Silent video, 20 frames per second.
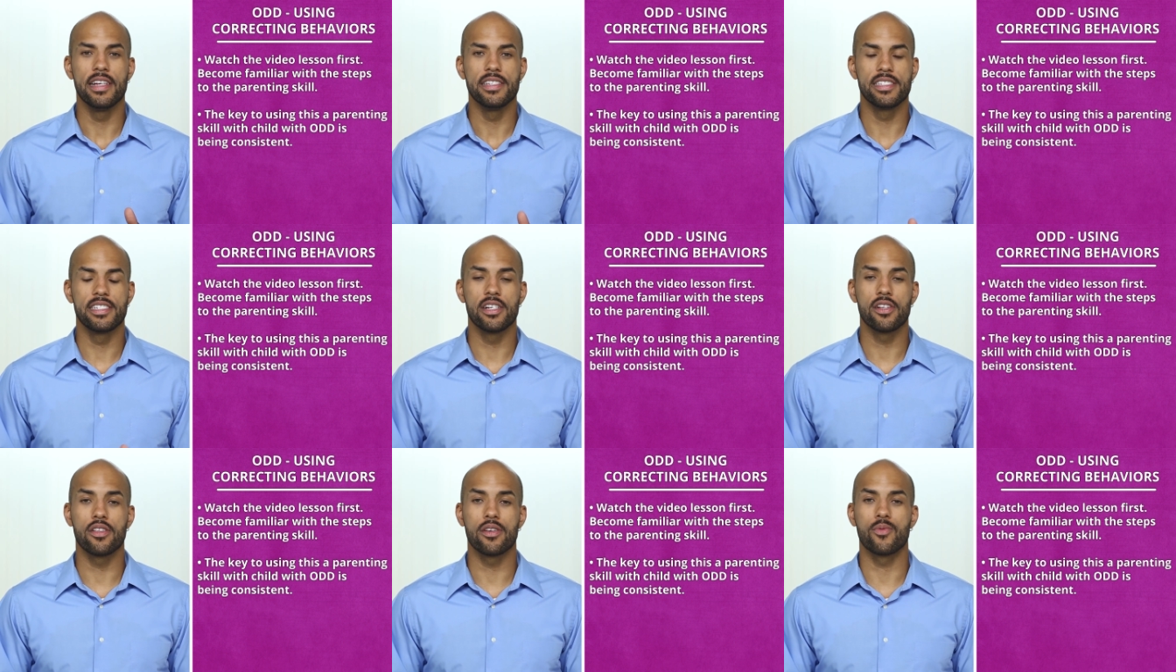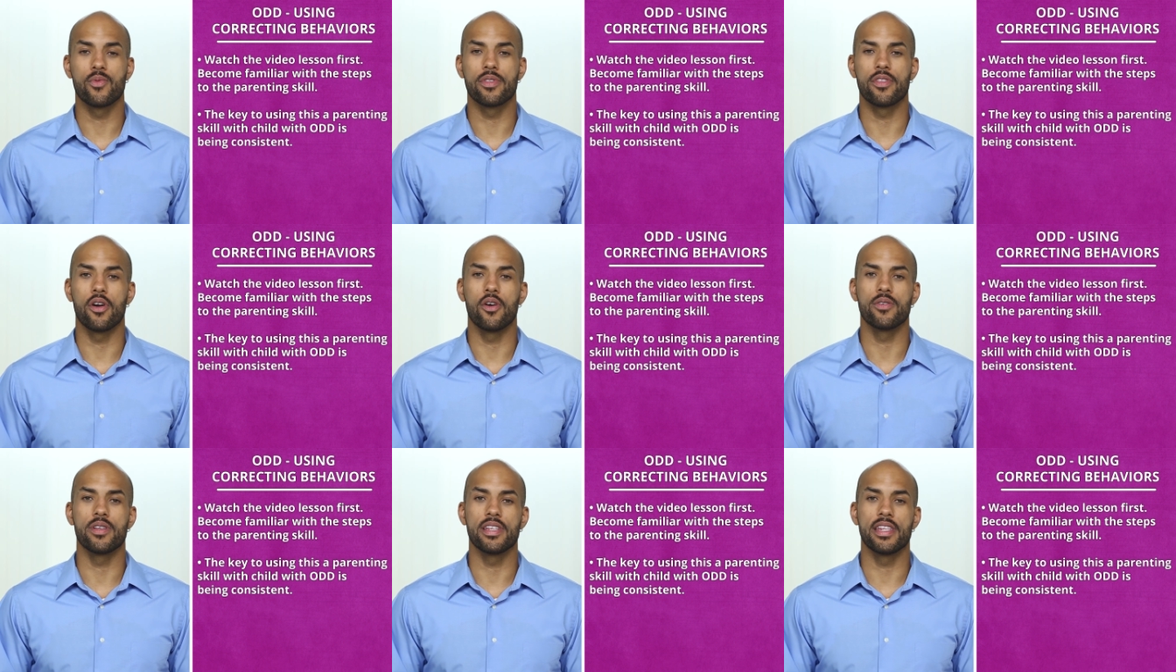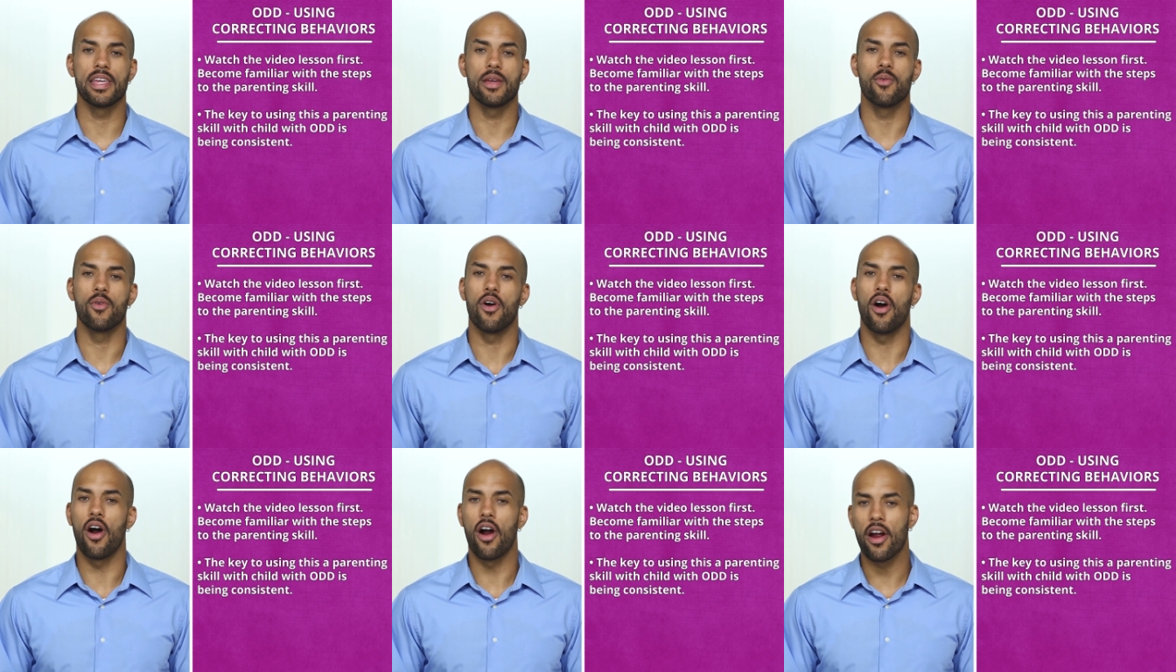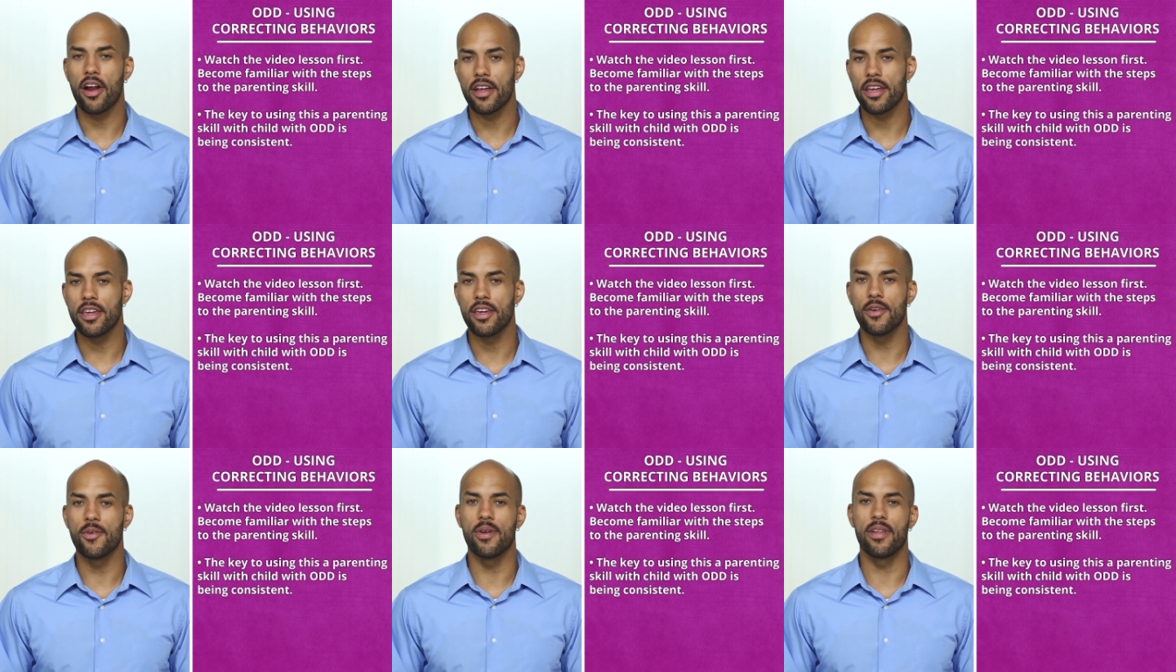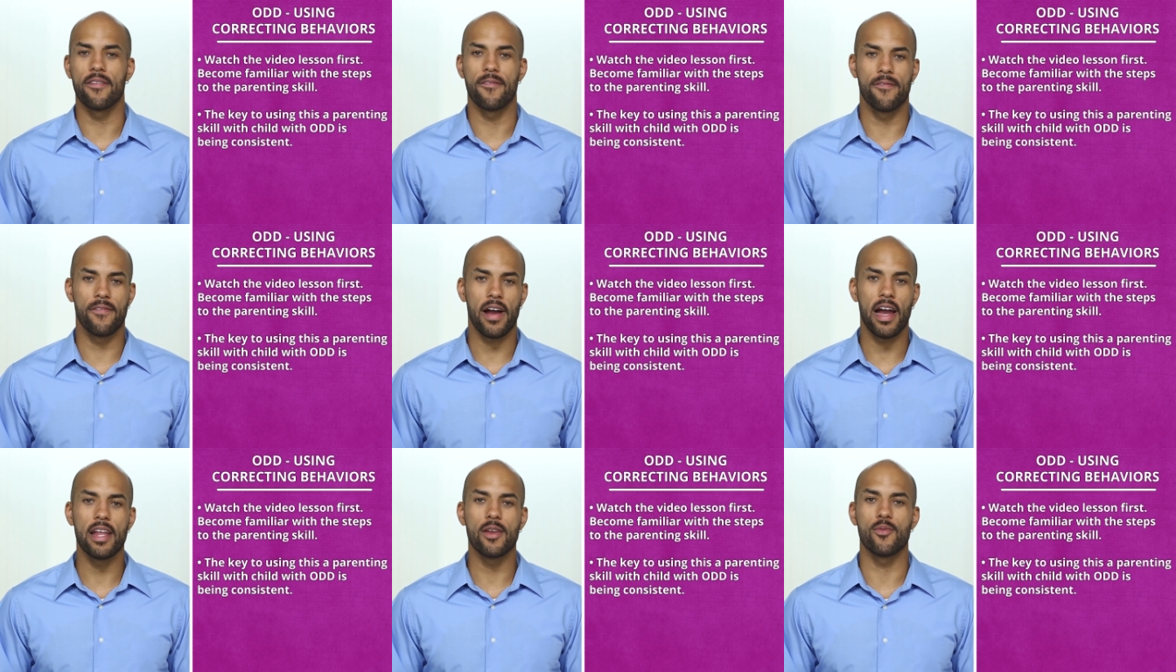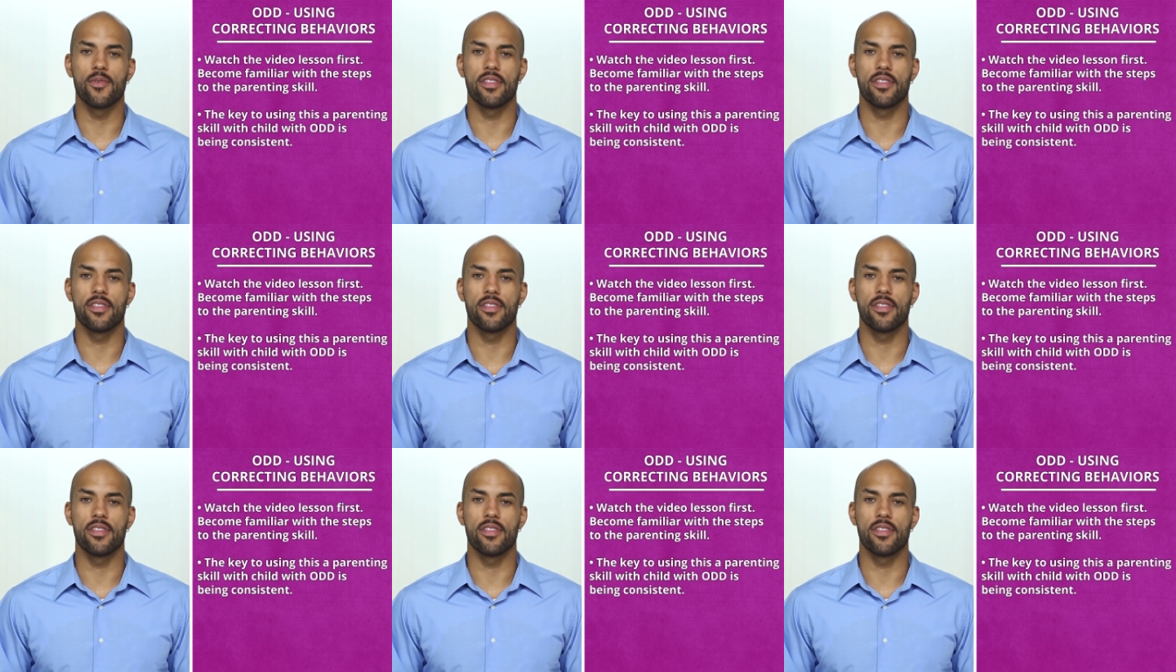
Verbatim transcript: Children with ODD will argue and fight